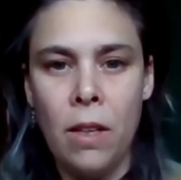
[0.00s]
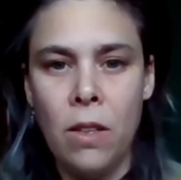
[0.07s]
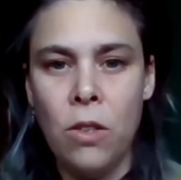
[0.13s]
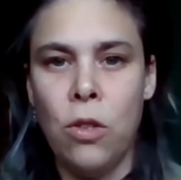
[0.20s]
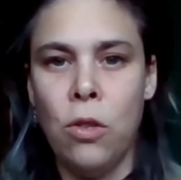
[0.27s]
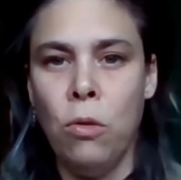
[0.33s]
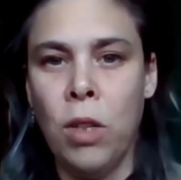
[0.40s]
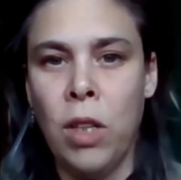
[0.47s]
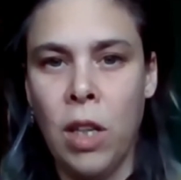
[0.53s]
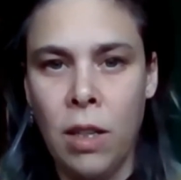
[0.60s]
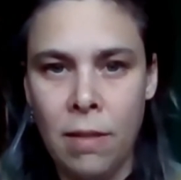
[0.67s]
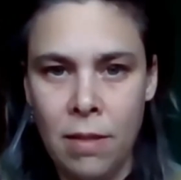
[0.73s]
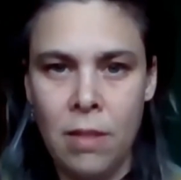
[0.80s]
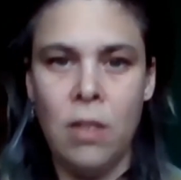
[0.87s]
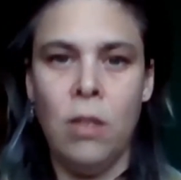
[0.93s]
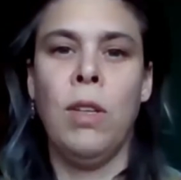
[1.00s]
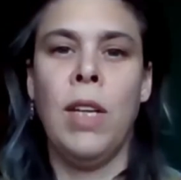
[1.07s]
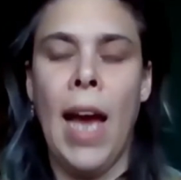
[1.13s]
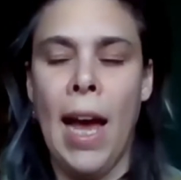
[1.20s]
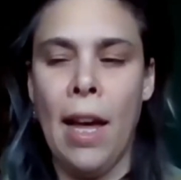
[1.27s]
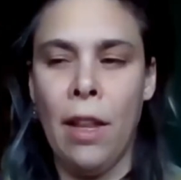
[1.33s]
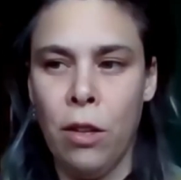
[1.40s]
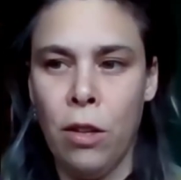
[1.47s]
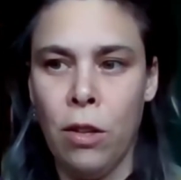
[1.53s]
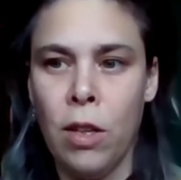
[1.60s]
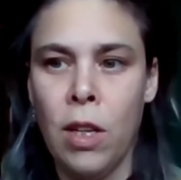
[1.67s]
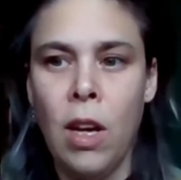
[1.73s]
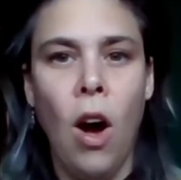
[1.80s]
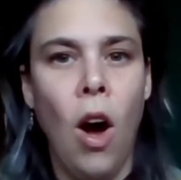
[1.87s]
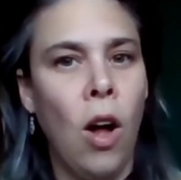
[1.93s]
to gather
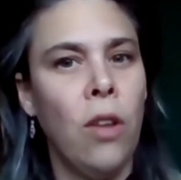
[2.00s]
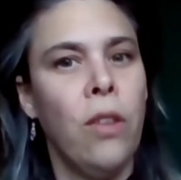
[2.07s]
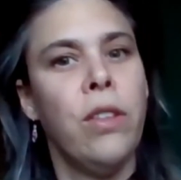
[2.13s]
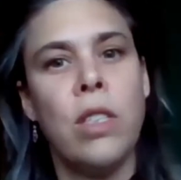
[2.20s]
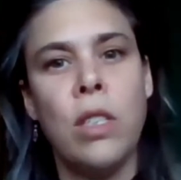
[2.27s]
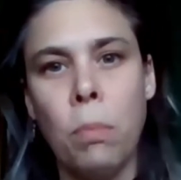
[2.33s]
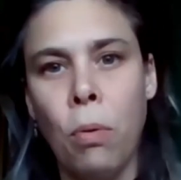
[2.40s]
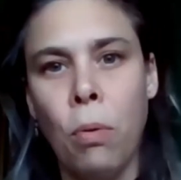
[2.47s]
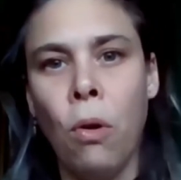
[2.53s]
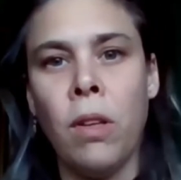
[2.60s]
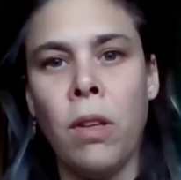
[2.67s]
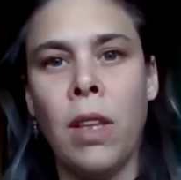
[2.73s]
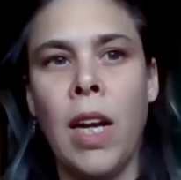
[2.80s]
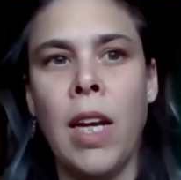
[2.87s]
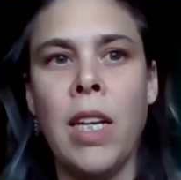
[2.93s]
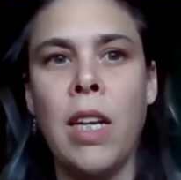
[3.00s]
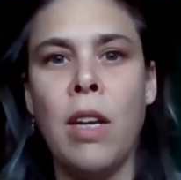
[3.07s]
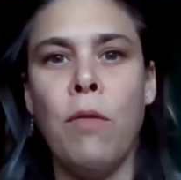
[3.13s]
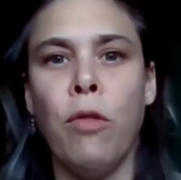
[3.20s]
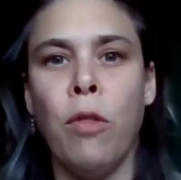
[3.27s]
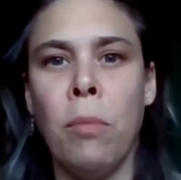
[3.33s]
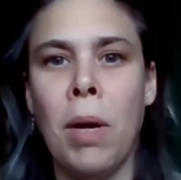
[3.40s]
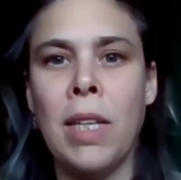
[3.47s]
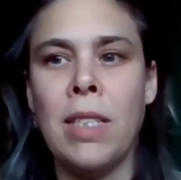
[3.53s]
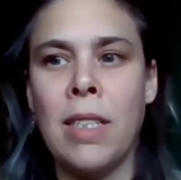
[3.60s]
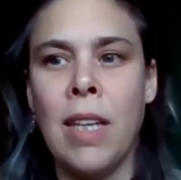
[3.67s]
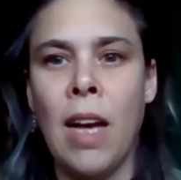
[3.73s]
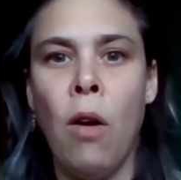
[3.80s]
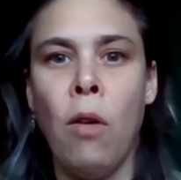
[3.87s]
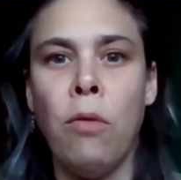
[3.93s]
all the support that I need for
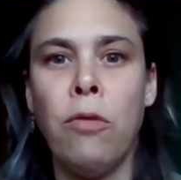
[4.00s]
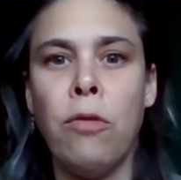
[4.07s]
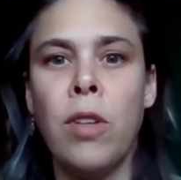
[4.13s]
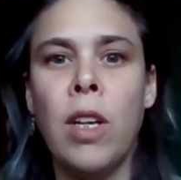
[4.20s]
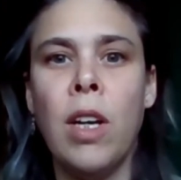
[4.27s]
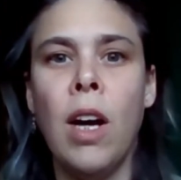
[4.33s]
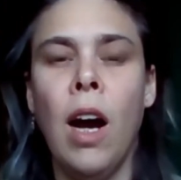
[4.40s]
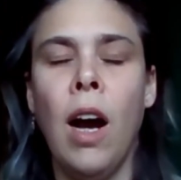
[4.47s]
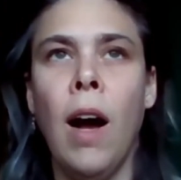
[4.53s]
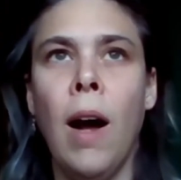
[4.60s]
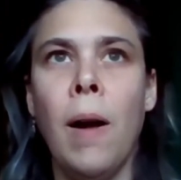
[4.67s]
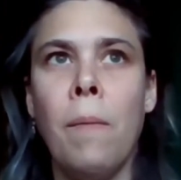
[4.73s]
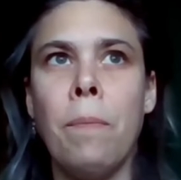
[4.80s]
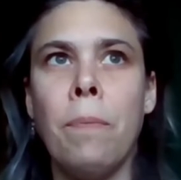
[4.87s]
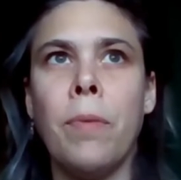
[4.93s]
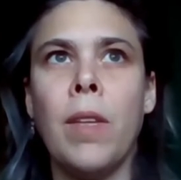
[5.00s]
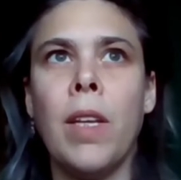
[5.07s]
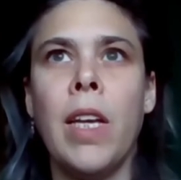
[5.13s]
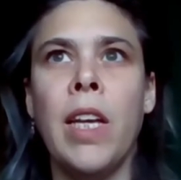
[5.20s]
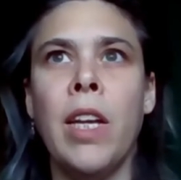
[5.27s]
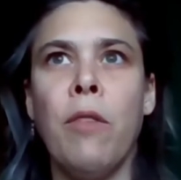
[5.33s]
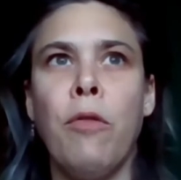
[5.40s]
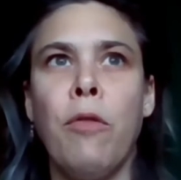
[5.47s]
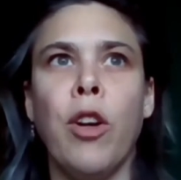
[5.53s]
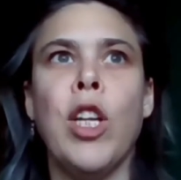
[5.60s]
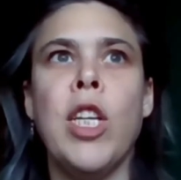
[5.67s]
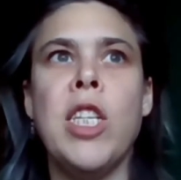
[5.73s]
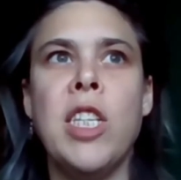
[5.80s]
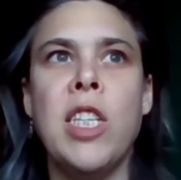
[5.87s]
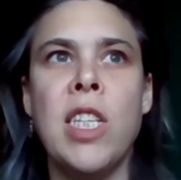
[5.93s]
myself, in a
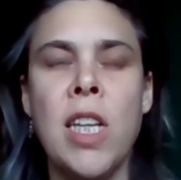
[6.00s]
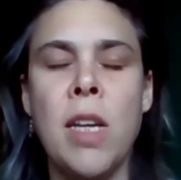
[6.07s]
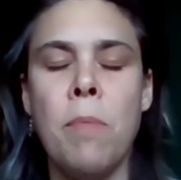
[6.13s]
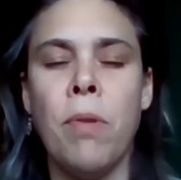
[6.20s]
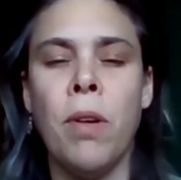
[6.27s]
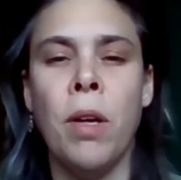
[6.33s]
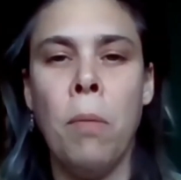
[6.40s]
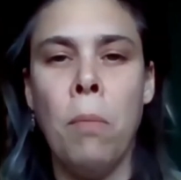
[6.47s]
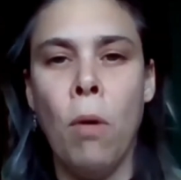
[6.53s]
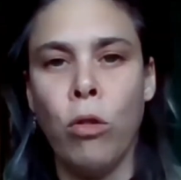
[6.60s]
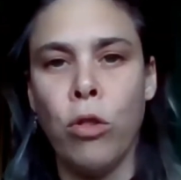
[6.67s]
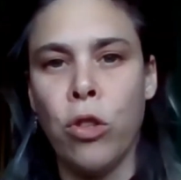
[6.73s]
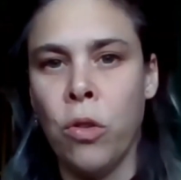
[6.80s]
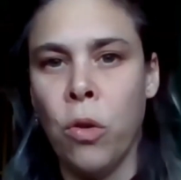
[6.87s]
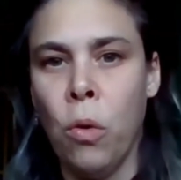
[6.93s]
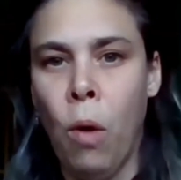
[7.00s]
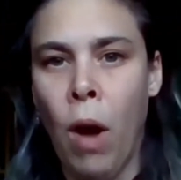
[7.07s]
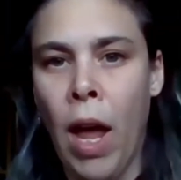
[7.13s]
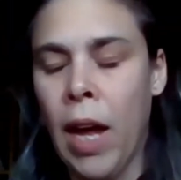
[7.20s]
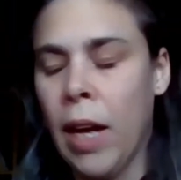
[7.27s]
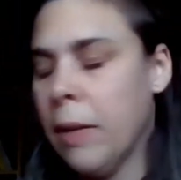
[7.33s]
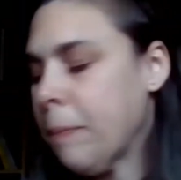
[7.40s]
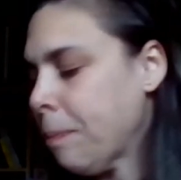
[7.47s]
very deep and emotional way.